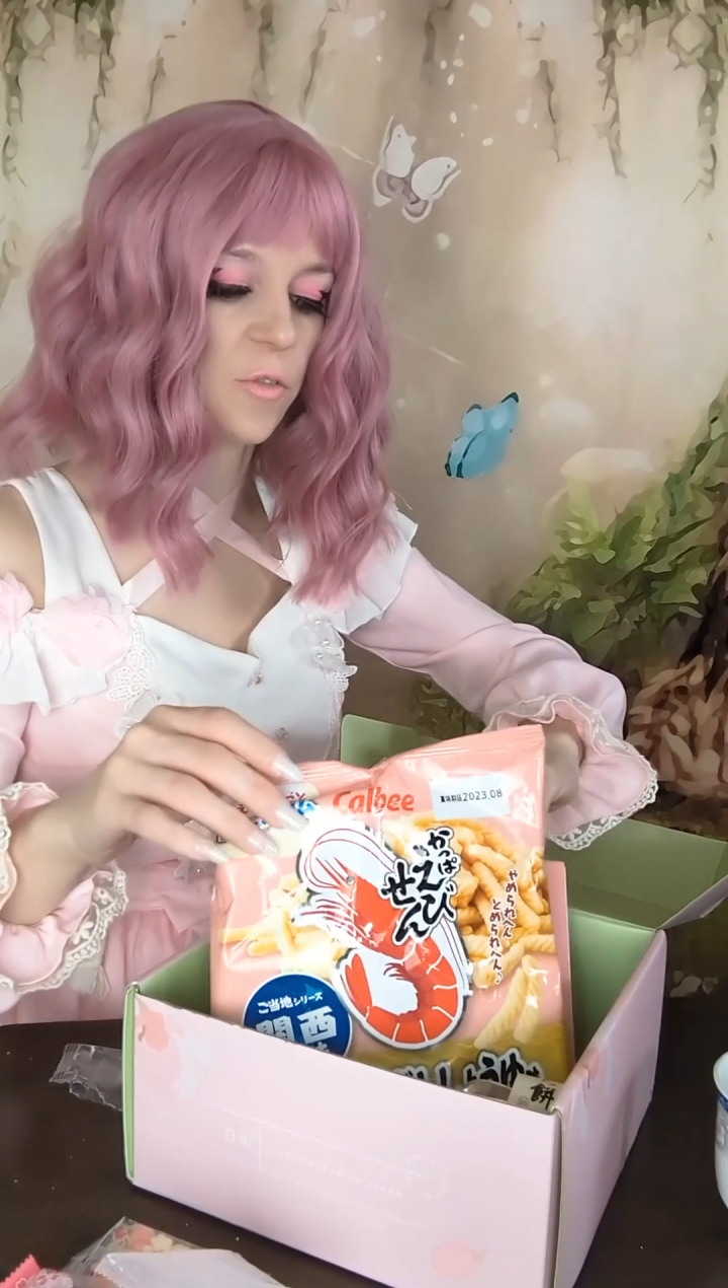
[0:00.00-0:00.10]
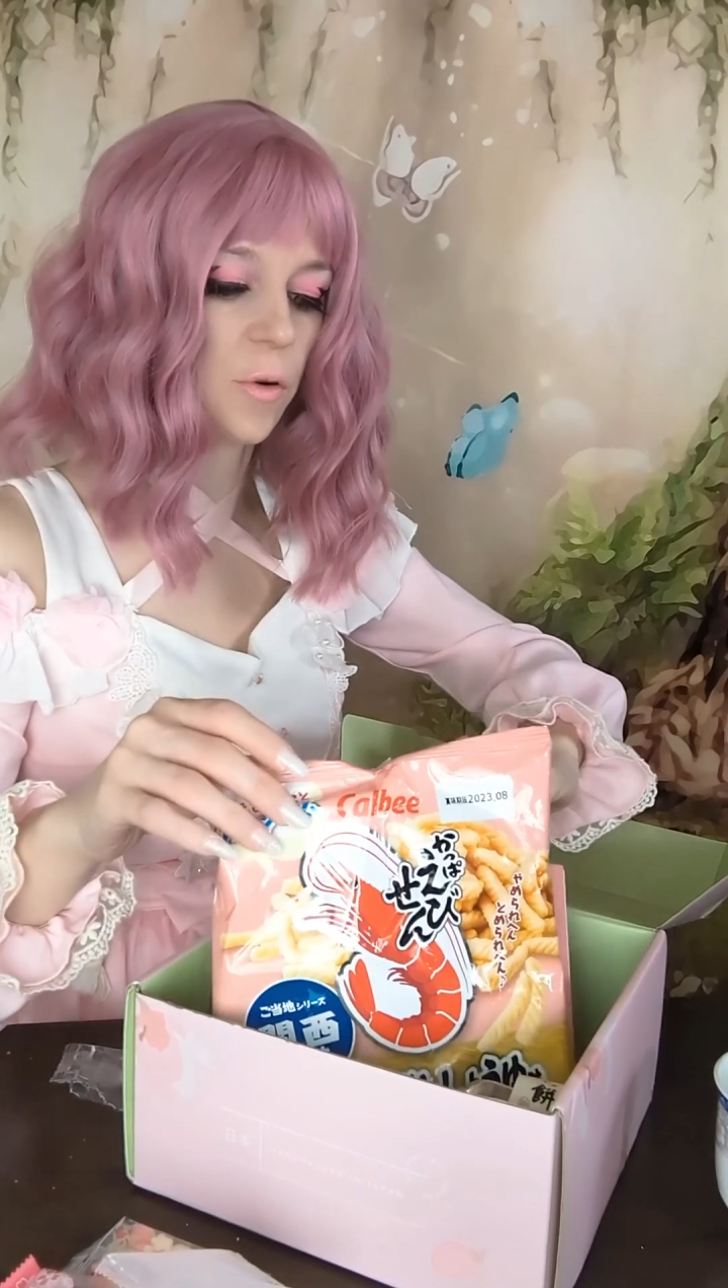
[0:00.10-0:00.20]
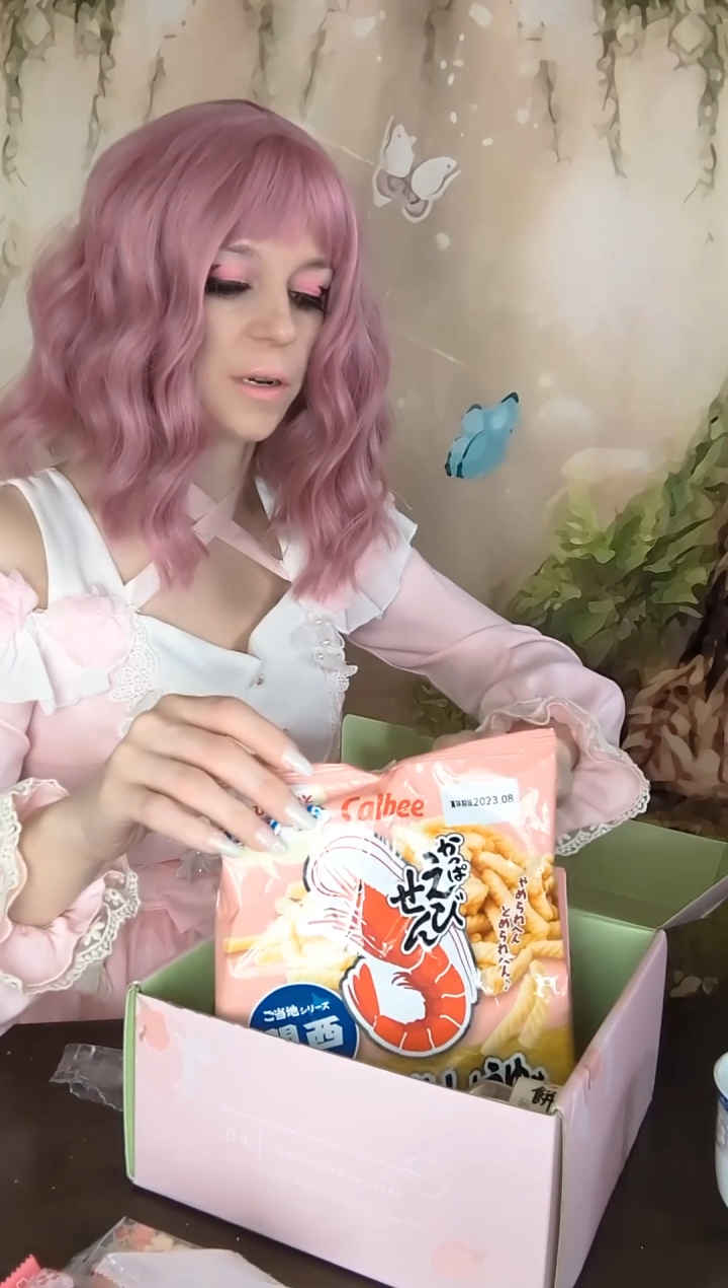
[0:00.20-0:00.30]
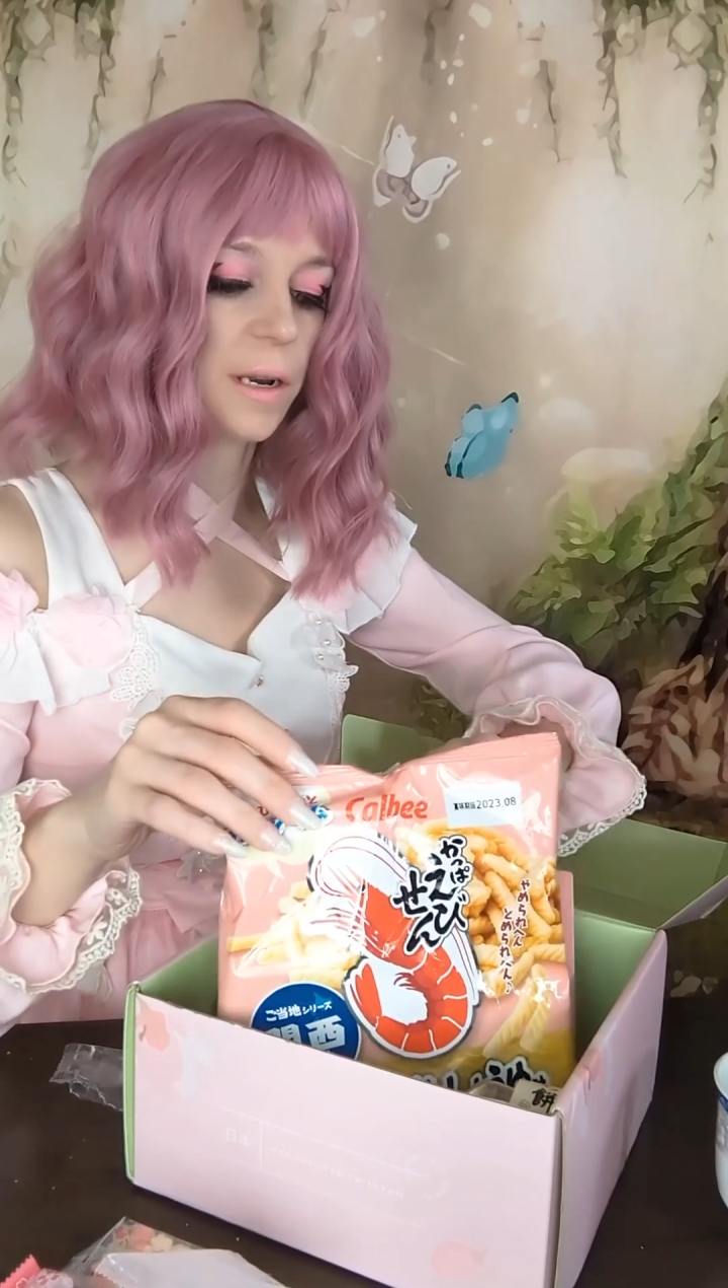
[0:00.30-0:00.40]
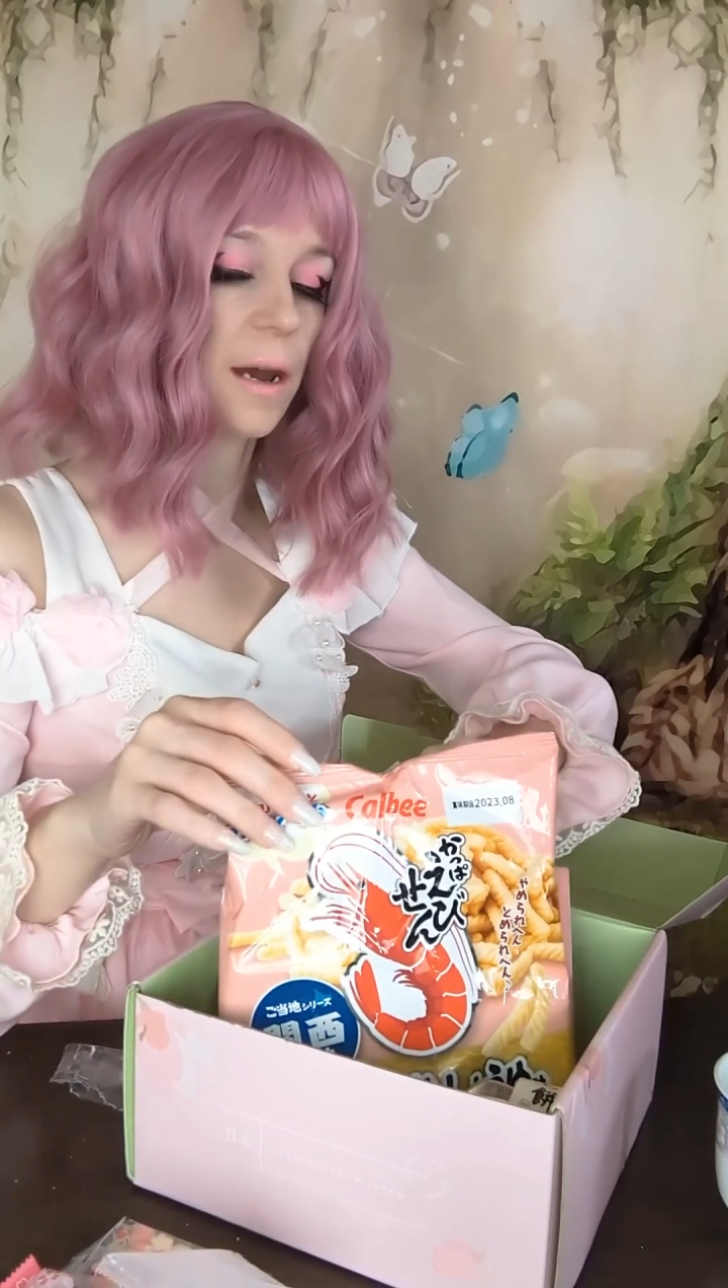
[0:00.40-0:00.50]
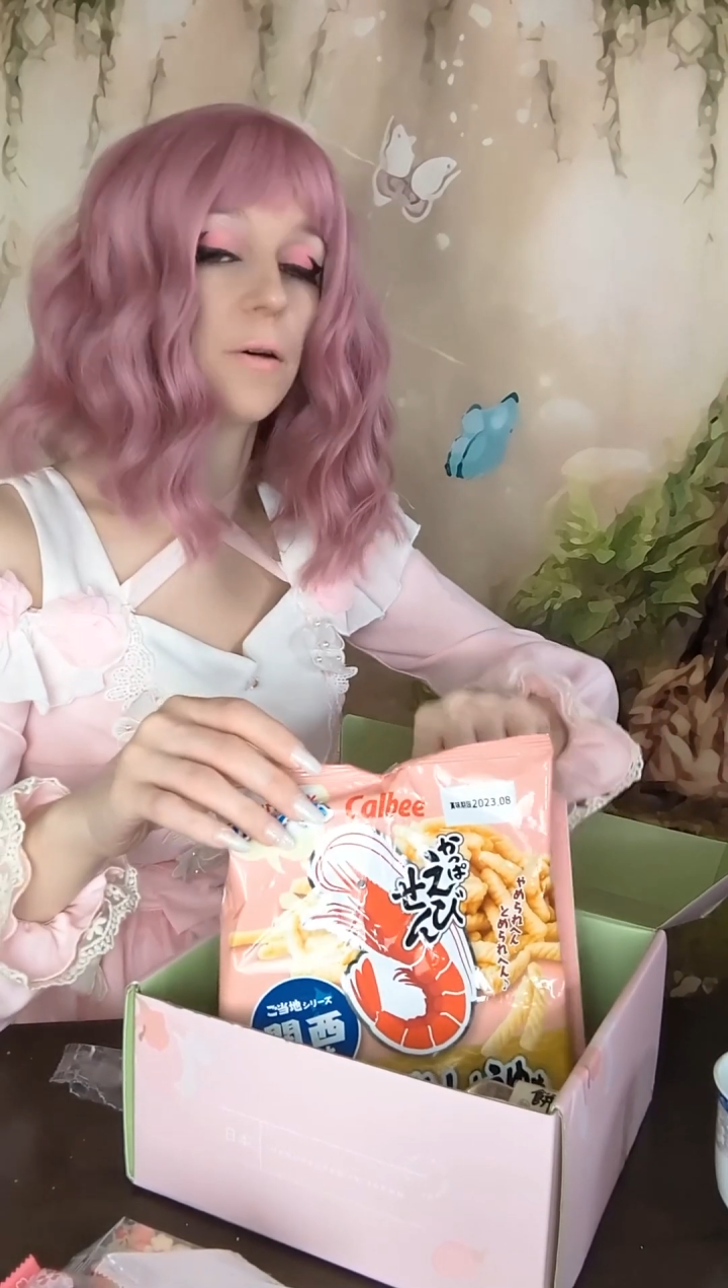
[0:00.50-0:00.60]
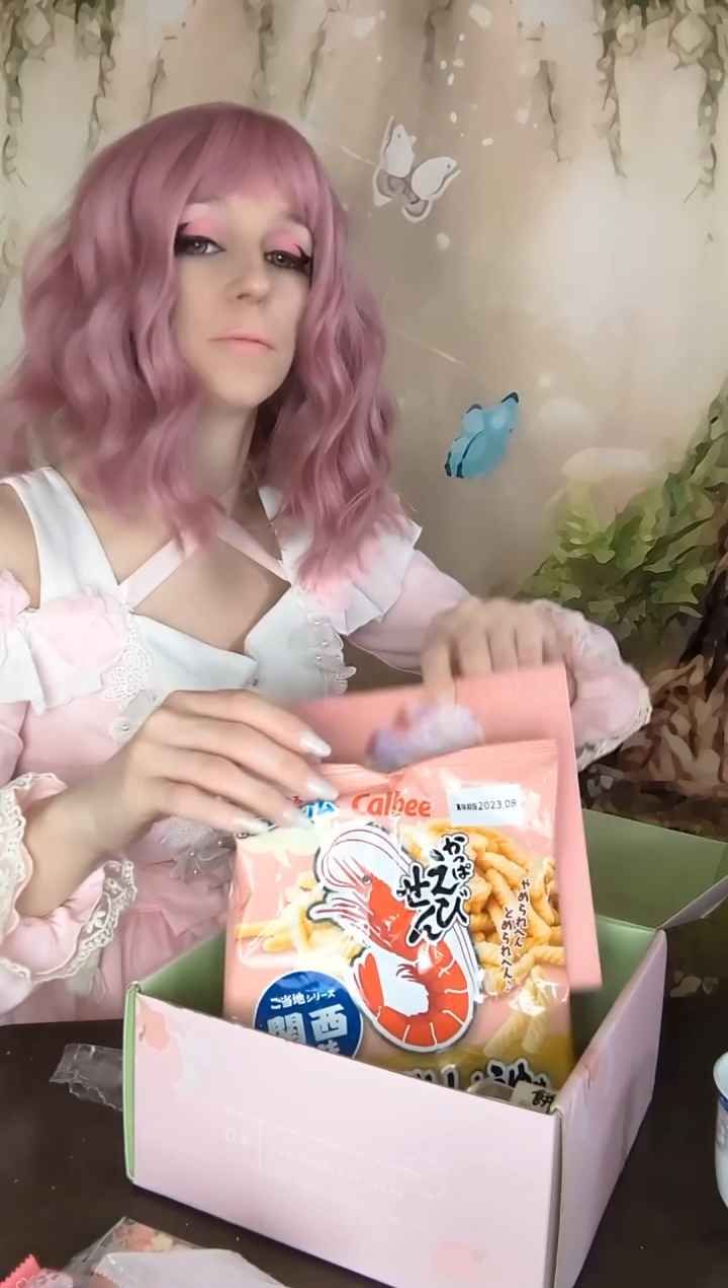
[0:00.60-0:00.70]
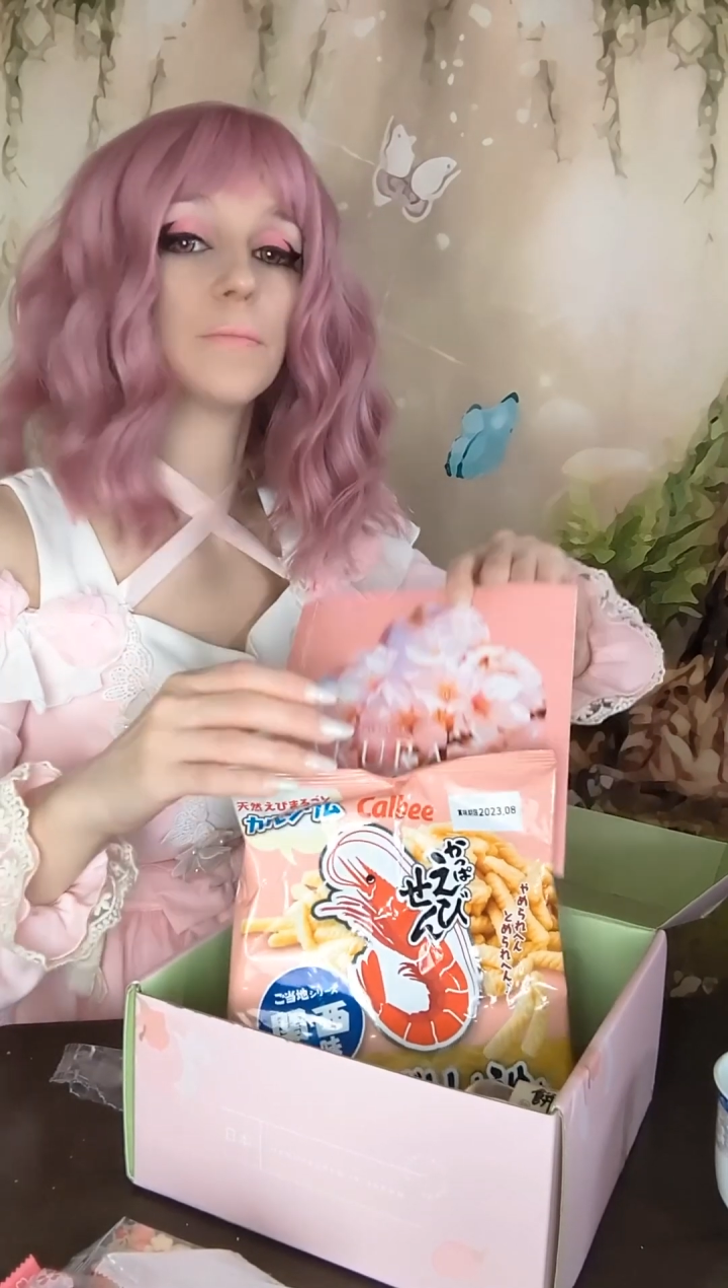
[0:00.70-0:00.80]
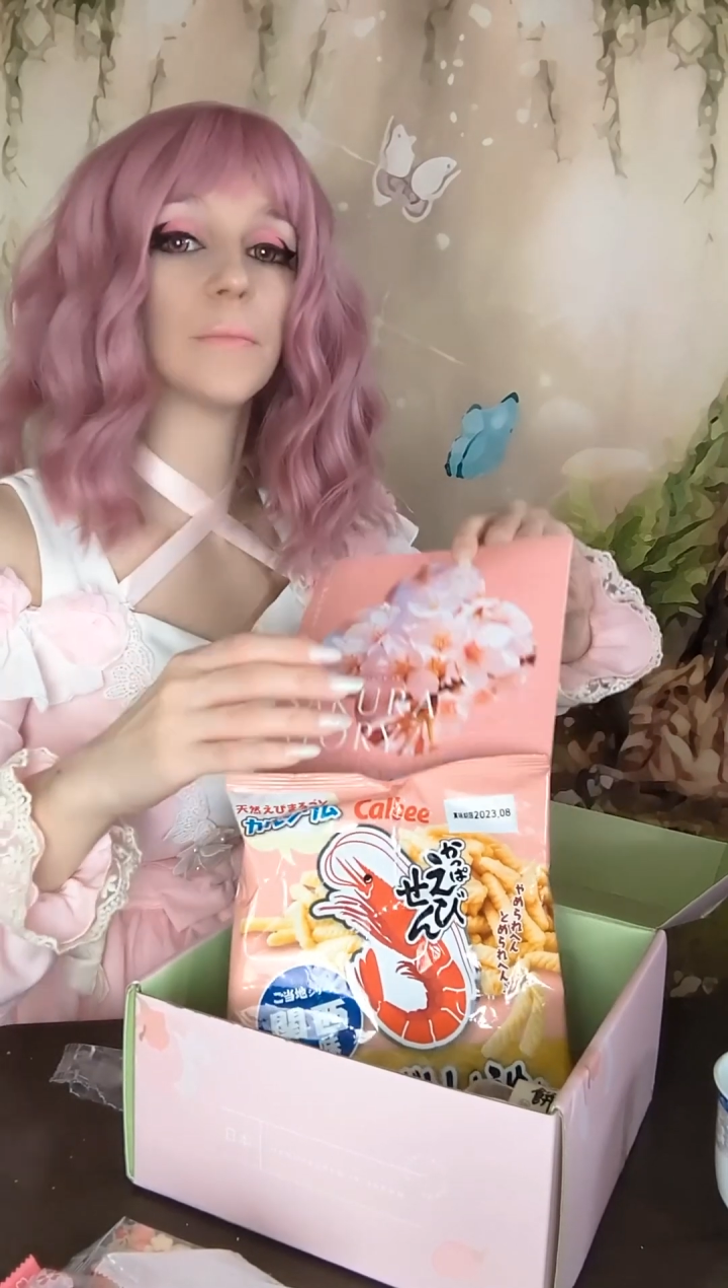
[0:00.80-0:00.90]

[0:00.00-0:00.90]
for it now.